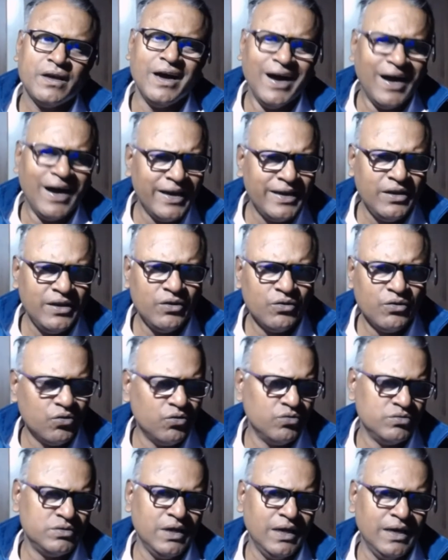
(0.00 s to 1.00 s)
I
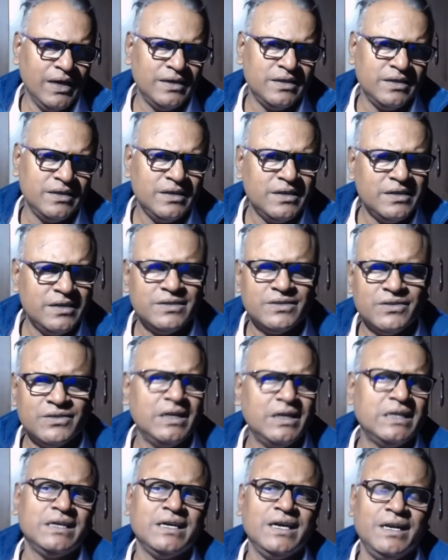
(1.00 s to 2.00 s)
know that he is
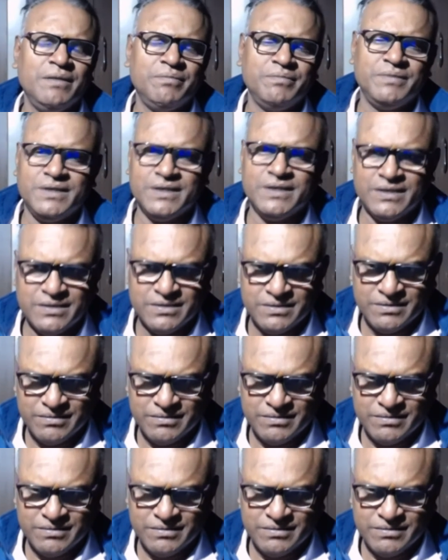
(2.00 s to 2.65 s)
not corrupted.